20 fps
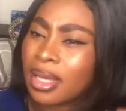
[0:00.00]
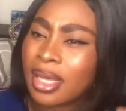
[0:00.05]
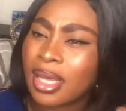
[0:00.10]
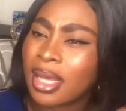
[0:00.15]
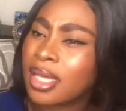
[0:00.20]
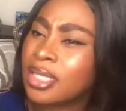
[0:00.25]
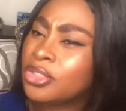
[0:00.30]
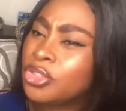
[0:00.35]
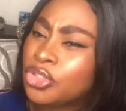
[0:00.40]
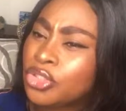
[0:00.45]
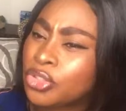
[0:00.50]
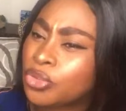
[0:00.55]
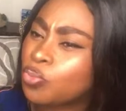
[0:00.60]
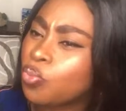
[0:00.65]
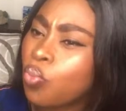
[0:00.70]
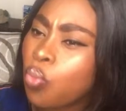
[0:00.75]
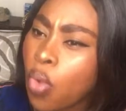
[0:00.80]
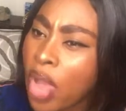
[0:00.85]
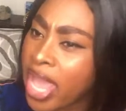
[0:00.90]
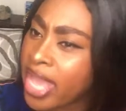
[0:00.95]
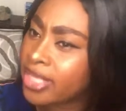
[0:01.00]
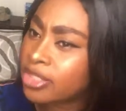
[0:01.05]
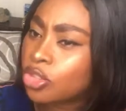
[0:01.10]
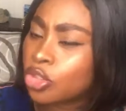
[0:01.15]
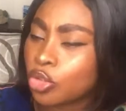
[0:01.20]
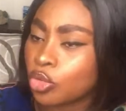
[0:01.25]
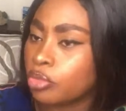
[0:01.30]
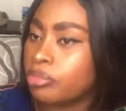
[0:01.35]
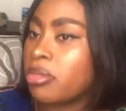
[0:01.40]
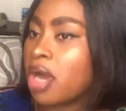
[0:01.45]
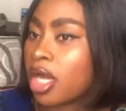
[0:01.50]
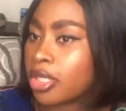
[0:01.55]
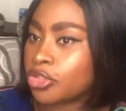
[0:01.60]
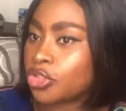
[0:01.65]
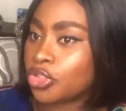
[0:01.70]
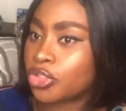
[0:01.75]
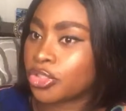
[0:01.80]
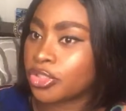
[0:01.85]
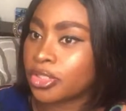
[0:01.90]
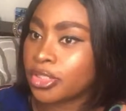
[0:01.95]
is way too
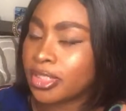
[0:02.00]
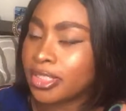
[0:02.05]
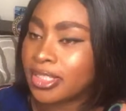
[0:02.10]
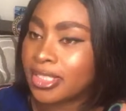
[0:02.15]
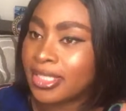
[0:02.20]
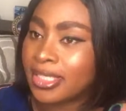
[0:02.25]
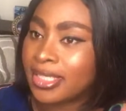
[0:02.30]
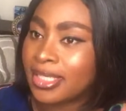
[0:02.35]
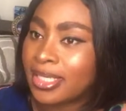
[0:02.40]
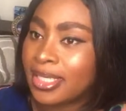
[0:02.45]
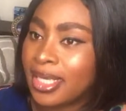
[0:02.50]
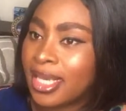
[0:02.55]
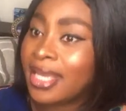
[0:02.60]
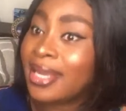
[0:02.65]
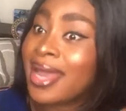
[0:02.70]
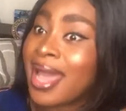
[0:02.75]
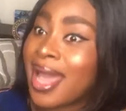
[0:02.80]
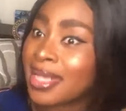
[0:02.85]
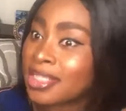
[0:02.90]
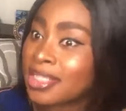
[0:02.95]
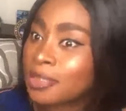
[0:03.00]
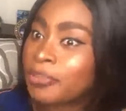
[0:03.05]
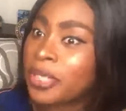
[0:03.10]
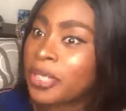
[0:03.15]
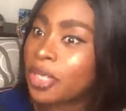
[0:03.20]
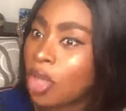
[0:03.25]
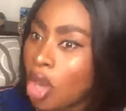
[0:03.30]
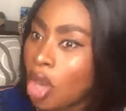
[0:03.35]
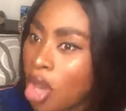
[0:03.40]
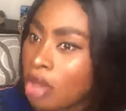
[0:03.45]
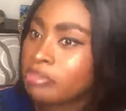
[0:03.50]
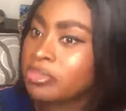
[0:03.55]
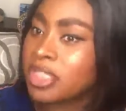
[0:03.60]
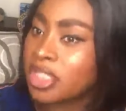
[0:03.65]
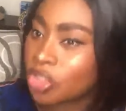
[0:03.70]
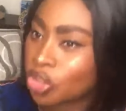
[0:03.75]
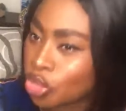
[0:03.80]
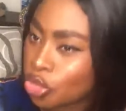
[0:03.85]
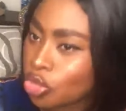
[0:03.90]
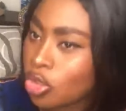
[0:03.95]
much. It has become
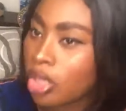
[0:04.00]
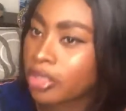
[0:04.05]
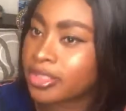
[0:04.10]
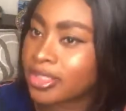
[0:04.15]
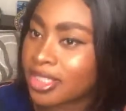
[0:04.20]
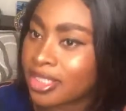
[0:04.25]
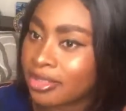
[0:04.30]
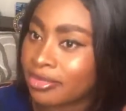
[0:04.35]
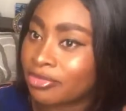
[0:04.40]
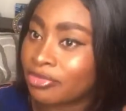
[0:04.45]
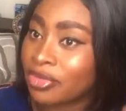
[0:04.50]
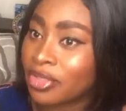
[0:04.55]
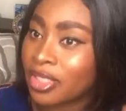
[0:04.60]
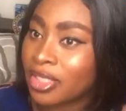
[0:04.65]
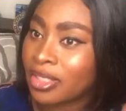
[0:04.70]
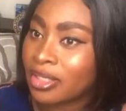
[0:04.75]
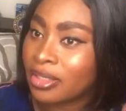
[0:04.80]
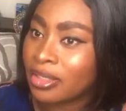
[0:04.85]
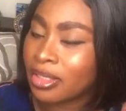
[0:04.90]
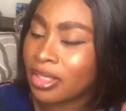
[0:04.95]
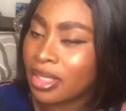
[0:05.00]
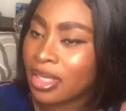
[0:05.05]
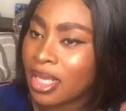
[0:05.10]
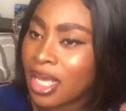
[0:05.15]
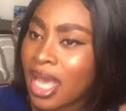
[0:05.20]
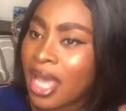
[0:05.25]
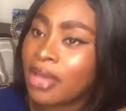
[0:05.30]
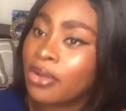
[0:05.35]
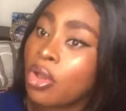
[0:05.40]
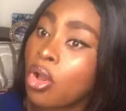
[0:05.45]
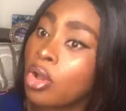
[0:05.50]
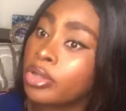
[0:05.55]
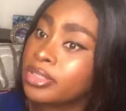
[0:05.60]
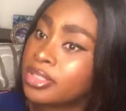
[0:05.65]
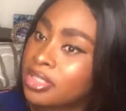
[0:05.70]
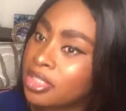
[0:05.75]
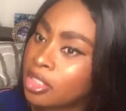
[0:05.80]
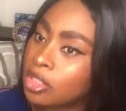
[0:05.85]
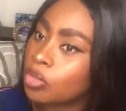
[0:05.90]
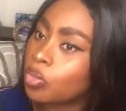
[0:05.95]
destructive. And
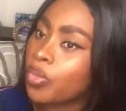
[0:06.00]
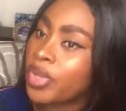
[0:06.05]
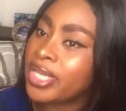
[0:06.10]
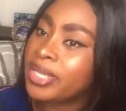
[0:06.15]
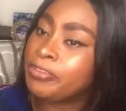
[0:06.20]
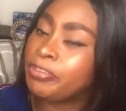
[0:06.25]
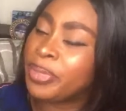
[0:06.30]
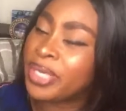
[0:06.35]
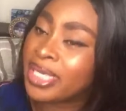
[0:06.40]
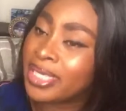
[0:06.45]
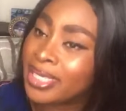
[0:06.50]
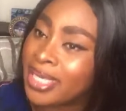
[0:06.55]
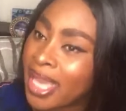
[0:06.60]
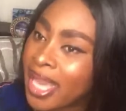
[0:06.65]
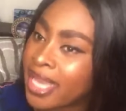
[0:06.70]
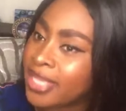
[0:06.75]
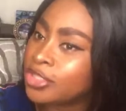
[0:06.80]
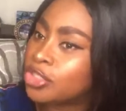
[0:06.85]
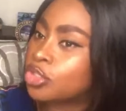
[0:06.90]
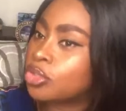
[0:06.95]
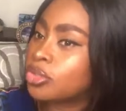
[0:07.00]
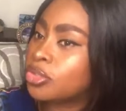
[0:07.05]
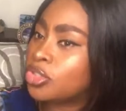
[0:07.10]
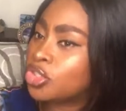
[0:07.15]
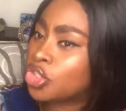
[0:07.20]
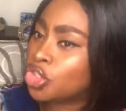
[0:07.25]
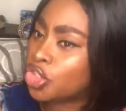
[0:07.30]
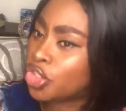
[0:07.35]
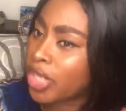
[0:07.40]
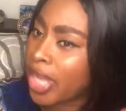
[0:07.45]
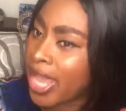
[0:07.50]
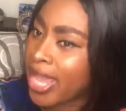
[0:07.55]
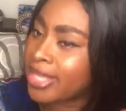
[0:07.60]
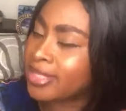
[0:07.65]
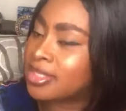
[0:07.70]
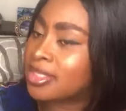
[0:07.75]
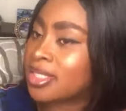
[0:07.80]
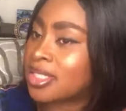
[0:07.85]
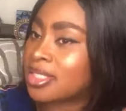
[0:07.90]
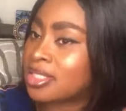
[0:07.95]
until we begin to
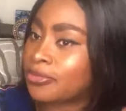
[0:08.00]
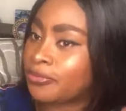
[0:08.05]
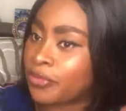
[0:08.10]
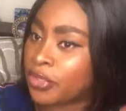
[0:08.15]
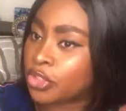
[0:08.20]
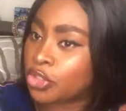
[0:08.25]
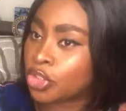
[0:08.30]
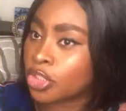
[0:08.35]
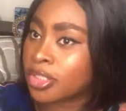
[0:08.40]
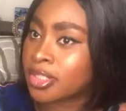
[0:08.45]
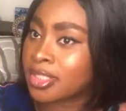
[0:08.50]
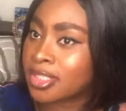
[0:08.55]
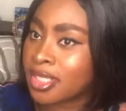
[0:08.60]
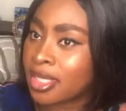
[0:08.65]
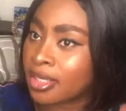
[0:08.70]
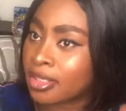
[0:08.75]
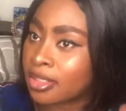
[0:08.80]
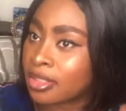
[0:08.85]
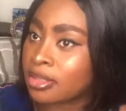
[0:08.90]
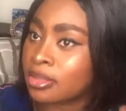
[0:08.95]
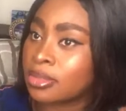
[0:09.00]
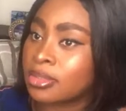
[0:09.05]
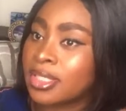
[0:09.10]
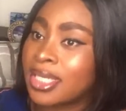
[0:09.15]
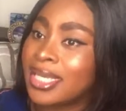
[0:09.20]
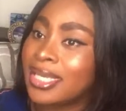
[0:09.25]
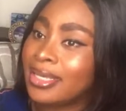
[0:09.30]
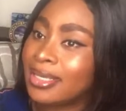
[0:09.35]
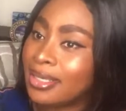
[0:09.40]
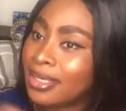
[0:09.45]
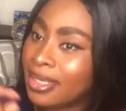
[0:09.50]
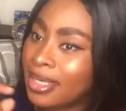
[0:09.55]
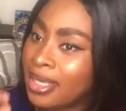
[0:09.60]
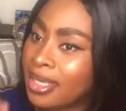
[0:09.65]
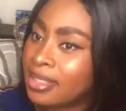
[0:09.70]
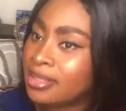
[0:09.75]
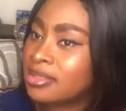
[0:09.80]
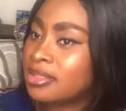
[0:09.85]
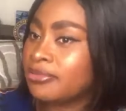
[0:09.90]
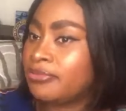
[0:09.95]
change this vicious circle
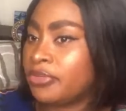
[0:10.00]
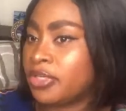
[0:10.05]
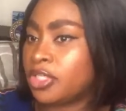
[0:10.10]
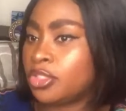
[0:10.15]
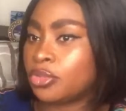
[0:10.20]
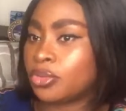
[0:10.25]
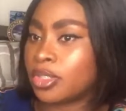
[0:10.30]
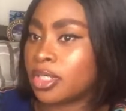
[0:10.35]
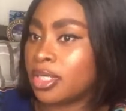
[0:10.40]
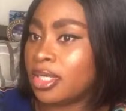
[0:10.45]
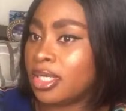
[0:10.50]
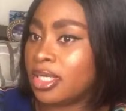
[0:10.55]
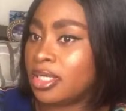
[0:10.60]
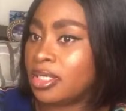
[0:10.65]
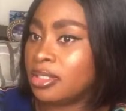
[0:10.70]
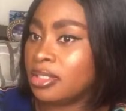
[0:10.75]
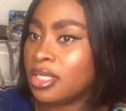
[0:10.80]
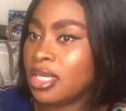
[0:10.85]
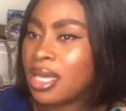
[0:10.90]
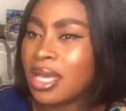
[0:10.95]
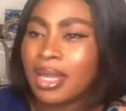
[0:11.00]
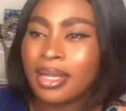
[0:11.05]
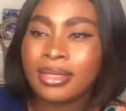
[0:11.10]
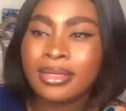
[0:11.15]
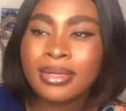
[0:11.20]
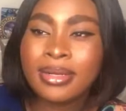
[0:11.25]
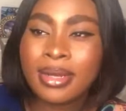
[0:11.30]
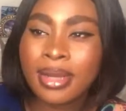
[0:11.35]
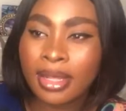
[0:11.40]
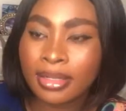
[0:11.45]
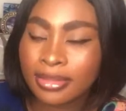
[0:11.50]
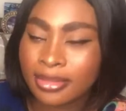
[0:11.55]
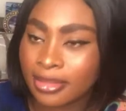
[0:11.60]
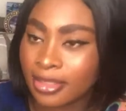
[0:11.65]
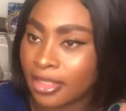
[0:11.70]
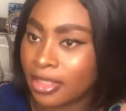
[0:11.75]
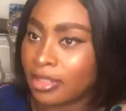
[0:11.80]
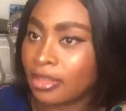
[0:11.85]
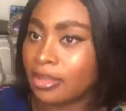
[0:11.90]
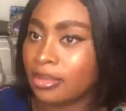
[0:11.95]
individually,
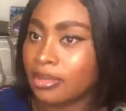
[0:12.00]
nothing